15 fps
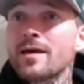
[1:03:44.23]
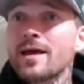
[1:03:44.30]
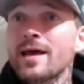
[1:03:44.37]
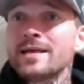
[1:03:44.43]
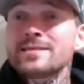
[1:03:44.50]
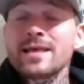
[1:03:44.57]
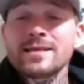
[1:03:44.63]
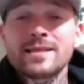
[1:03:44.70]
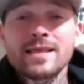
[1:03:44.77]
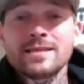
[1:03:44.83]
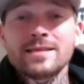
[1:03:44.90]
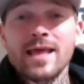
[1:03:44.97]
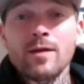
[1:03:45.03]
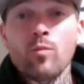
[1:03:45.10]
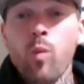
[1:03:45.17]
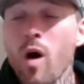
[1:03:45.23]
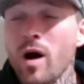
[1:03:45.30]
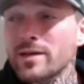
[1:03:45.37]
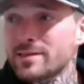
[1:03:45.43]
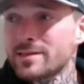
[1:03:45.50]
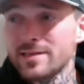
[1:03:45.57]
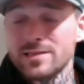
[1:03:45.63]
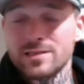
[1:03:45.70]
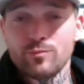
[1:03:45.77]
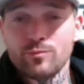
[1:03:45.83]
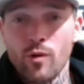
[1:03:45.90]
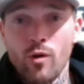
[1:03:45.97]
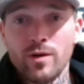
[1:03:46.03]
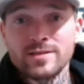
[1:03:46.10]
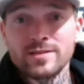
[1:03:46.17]
they want this,
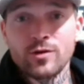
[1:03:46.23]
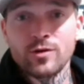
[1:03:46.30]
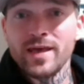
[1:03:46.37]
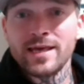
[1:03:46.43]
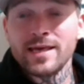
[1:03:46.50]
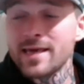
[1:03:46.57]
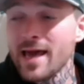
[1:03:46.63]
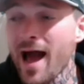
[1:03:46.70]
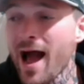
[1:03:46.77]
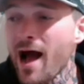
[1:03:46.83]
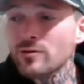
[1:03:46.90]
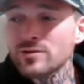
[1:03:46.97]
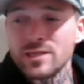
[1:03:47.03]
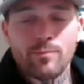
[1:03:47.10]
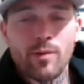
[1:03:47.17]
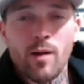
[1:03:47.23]
bro, until they can get housing,